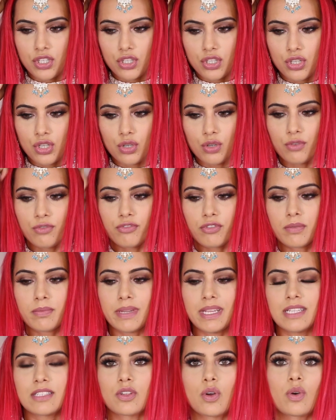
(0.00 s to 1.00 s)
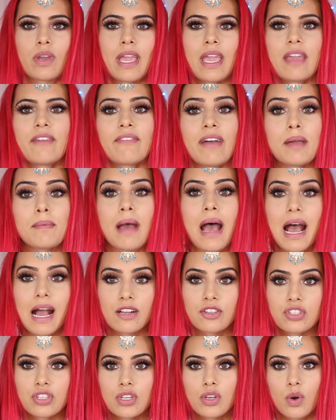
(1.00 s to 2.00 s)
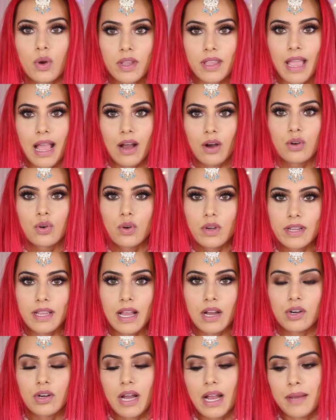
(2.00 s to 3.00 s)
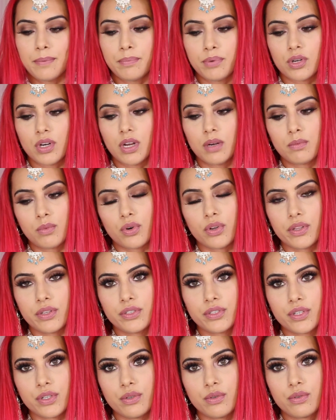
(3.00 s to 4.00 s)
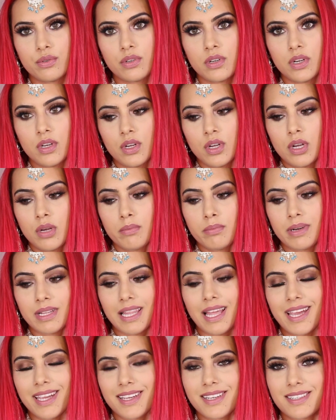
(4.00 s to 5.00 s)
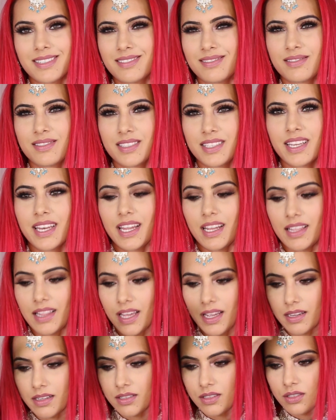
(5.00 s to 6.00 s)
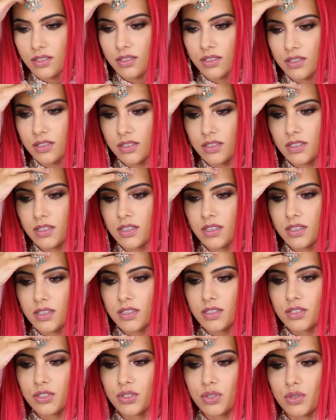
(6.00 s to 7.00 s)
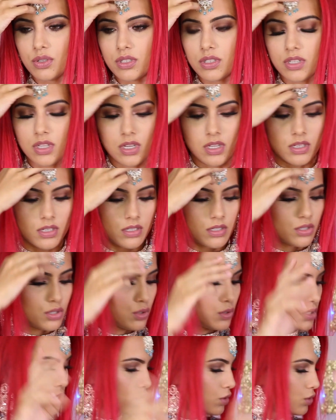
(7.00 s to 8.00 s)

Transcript: two for me is okay. If I'm actually going out, I put on more than two. But like today, like two is good. Two is